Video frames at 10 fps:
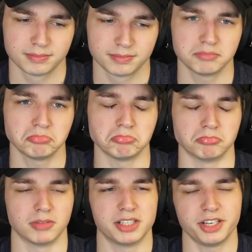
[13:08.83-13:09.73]

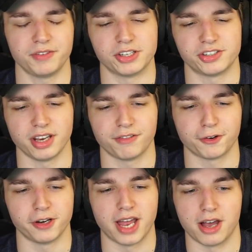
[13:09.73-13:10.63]
mm, it's mm, even
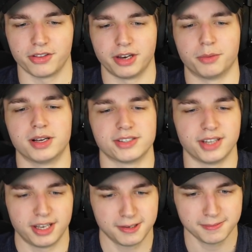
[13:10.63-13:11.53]
safer now than it was
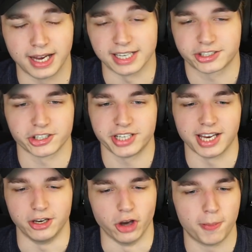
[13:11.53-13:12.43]
then. I guess because,
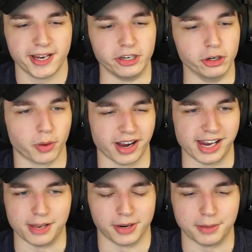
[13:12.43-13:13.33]
yeah, nobody knew where
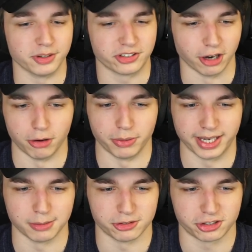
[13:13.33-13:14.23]
anybody was
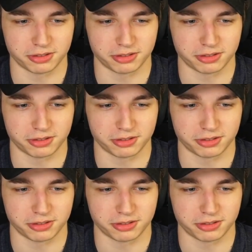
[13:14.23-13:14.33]
going. It was just